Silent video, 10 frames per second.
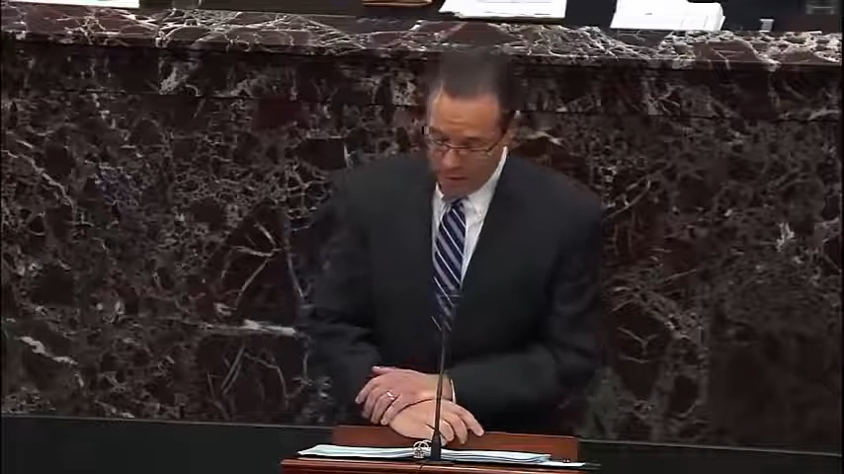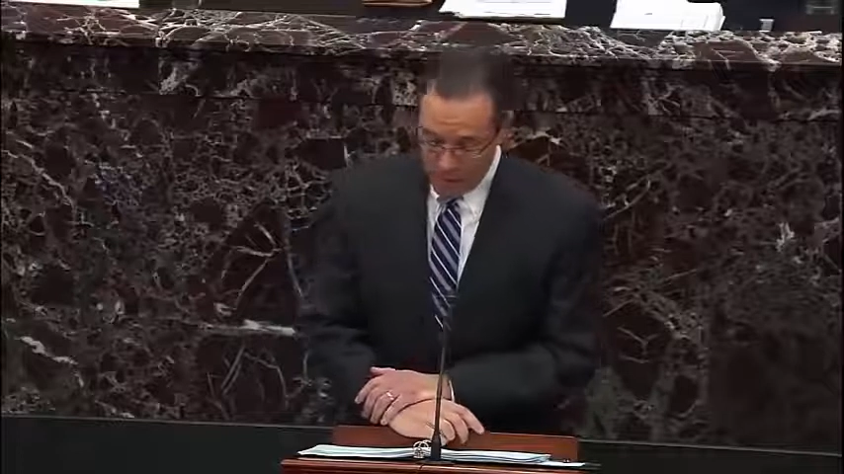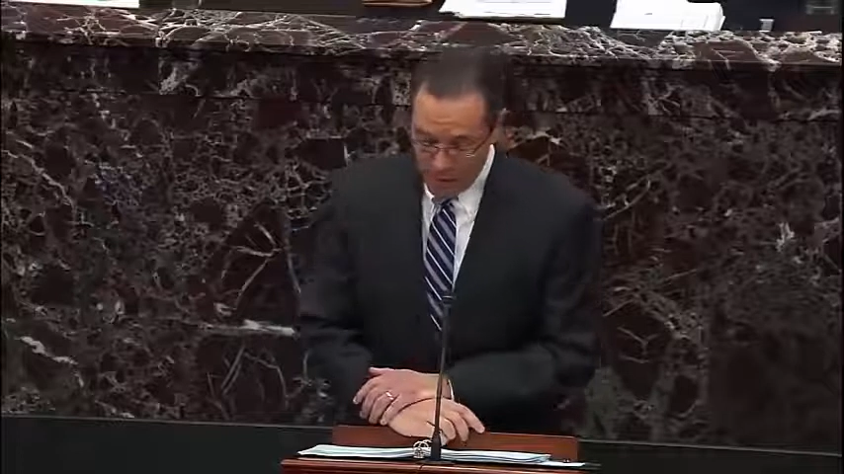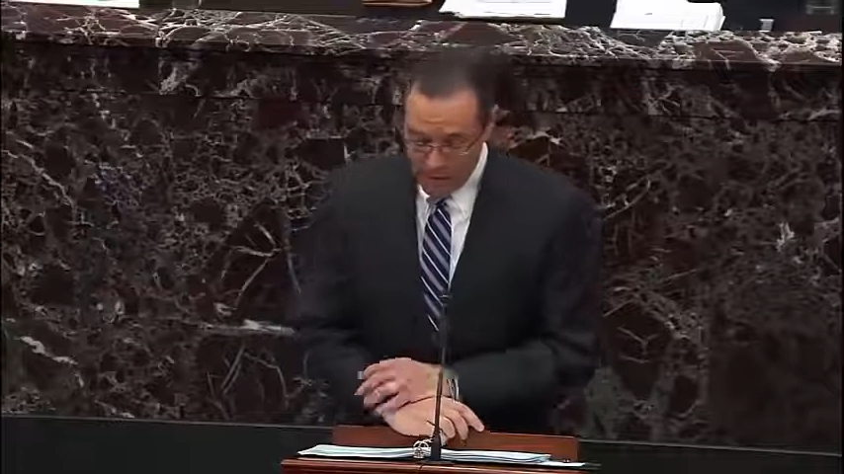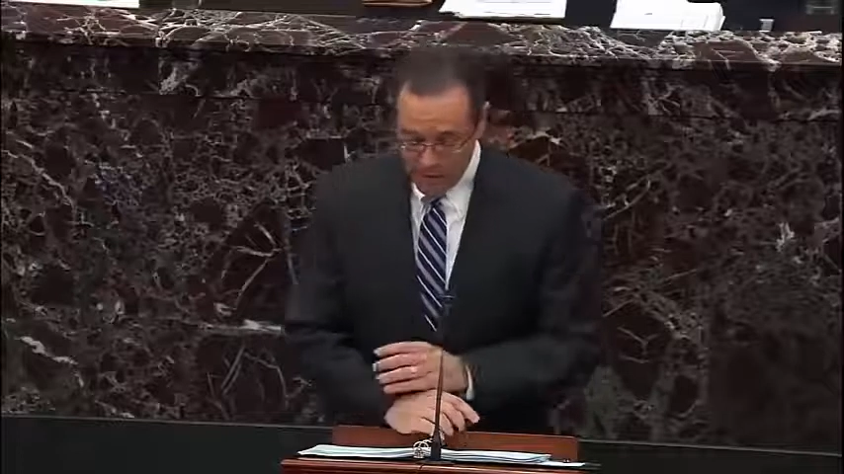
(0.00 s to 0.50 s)

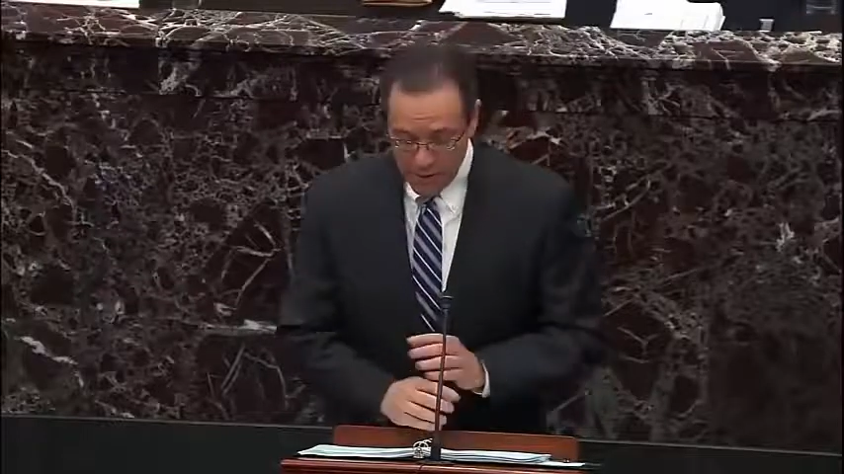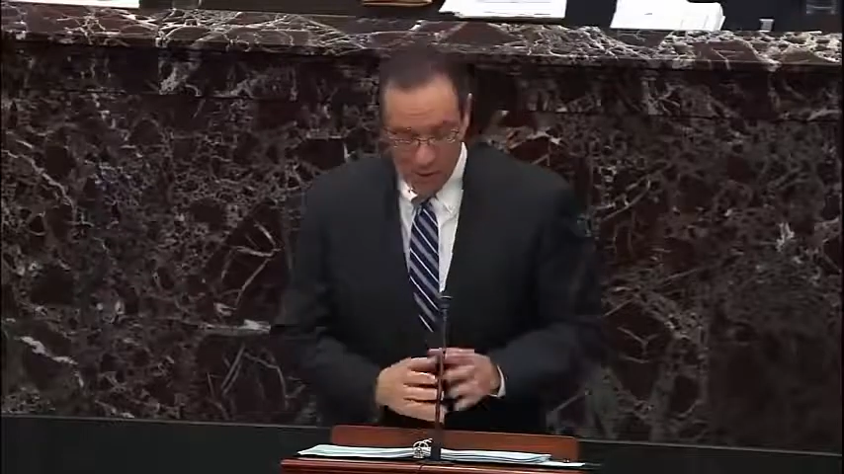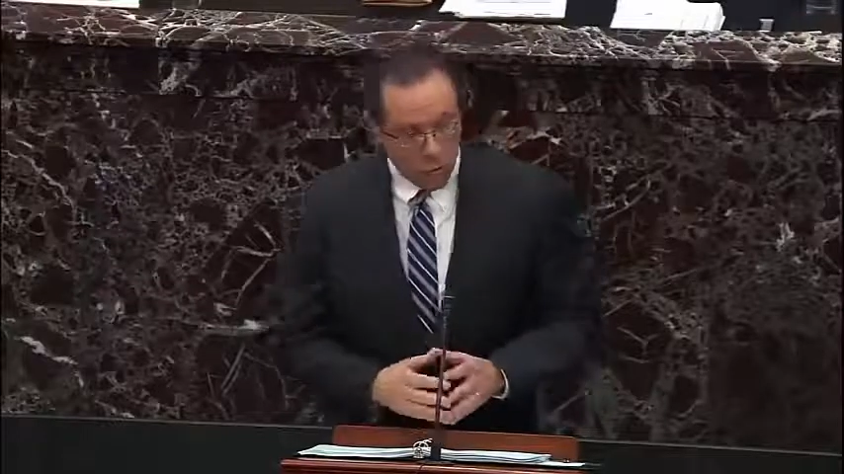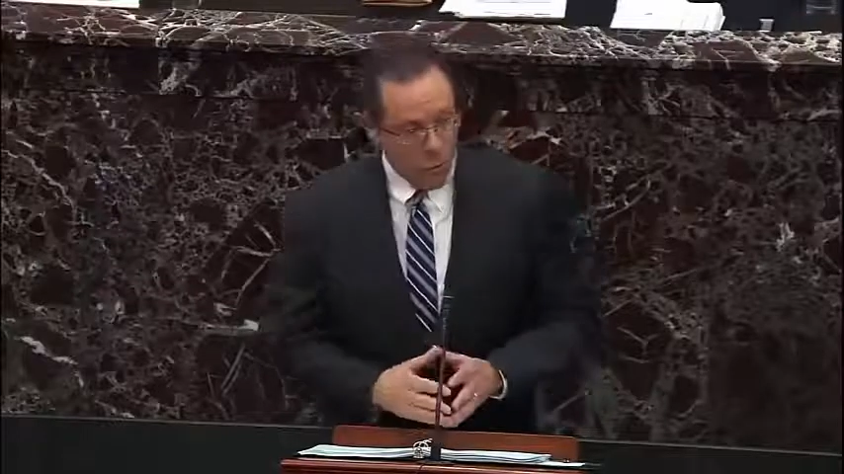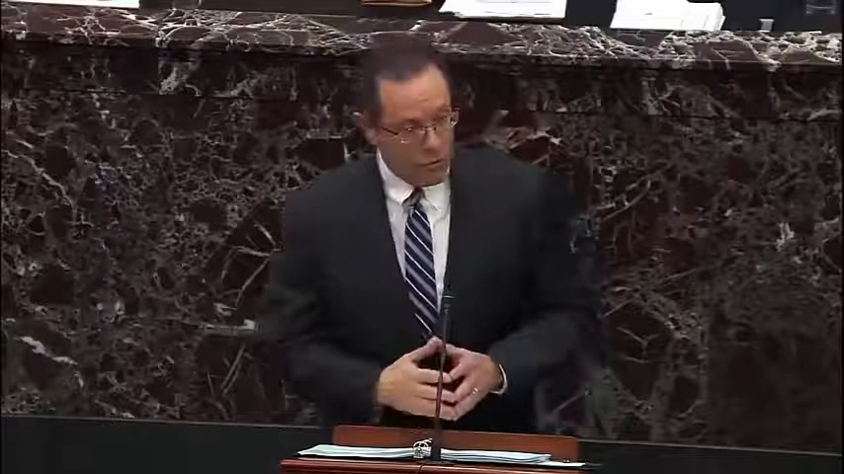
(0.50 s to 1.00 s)
Despite the
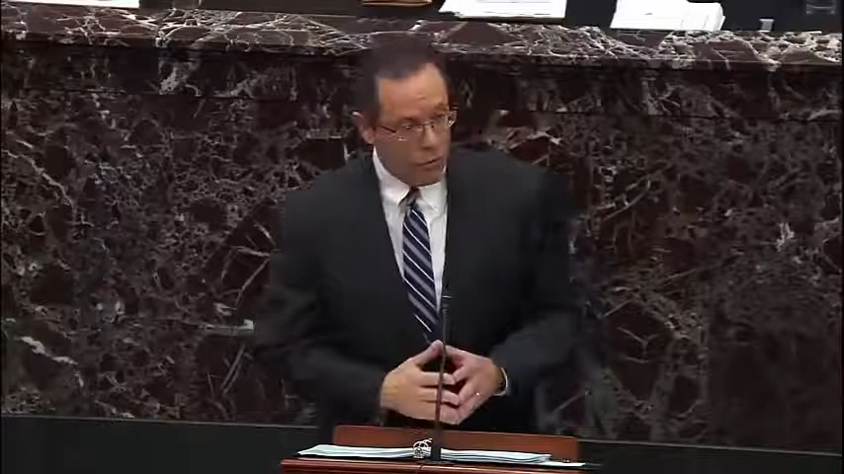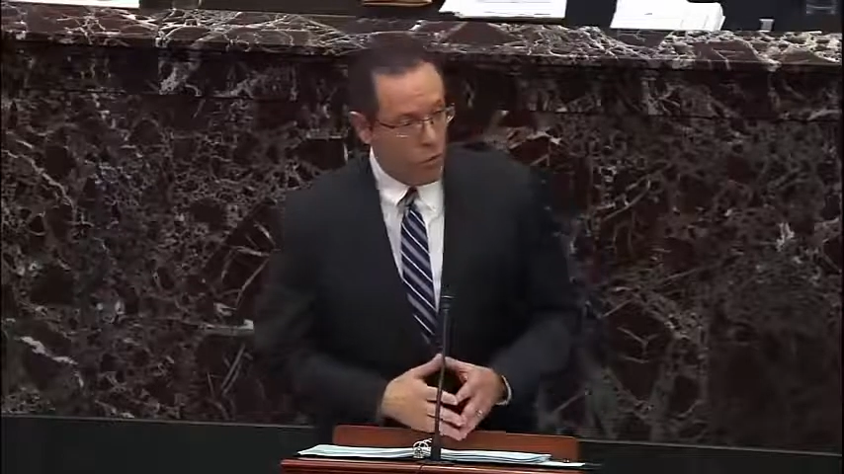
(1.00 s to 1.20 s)
Democrats'